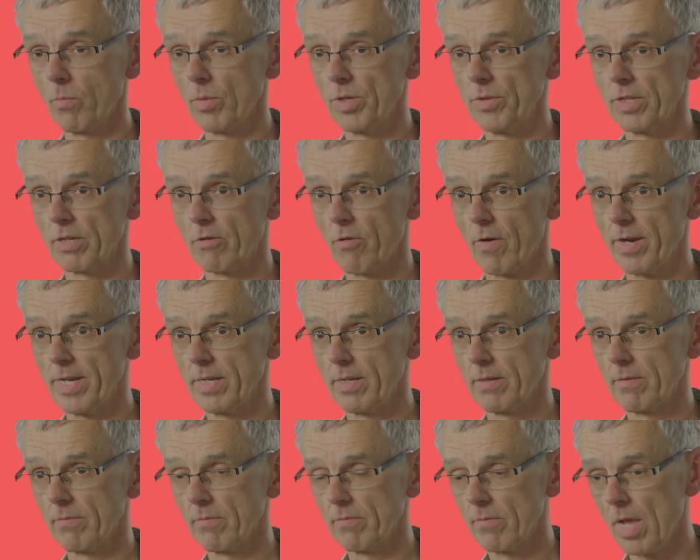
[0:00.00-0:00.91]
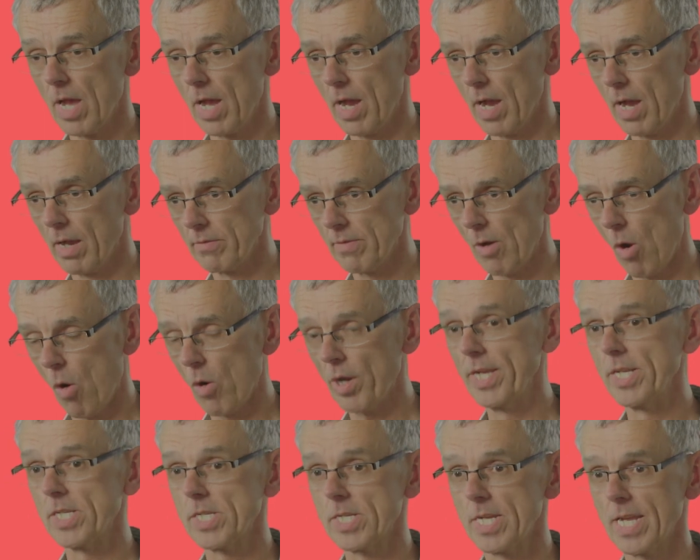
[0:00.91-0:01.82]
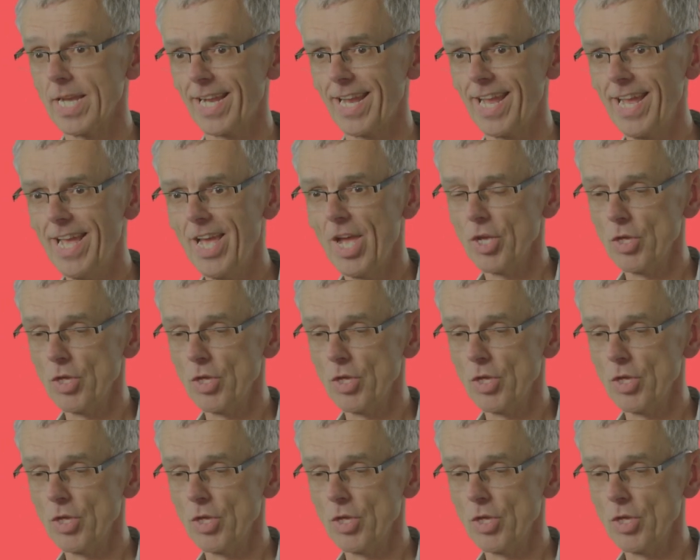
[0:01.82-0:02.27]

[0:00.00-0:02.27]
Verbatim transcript: with the great uh, hockey stick,